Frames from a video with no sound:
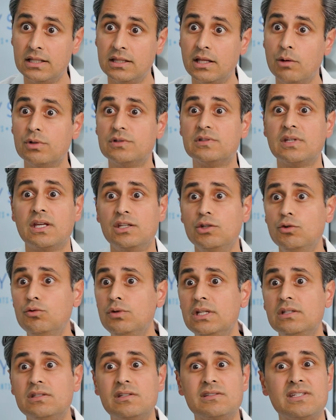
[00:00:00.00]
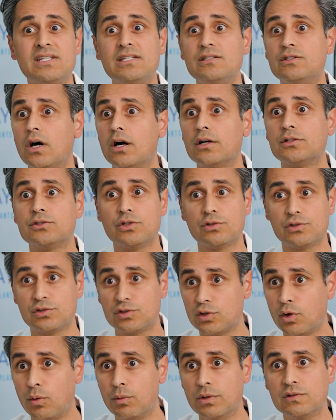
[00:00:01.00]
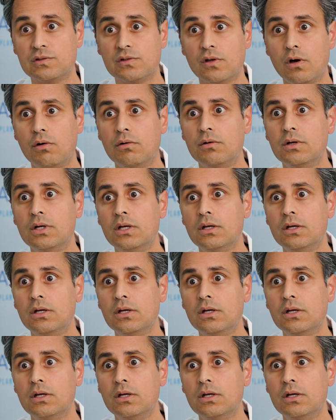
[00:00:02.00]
and they would say, you need to see Dr. So-and-so.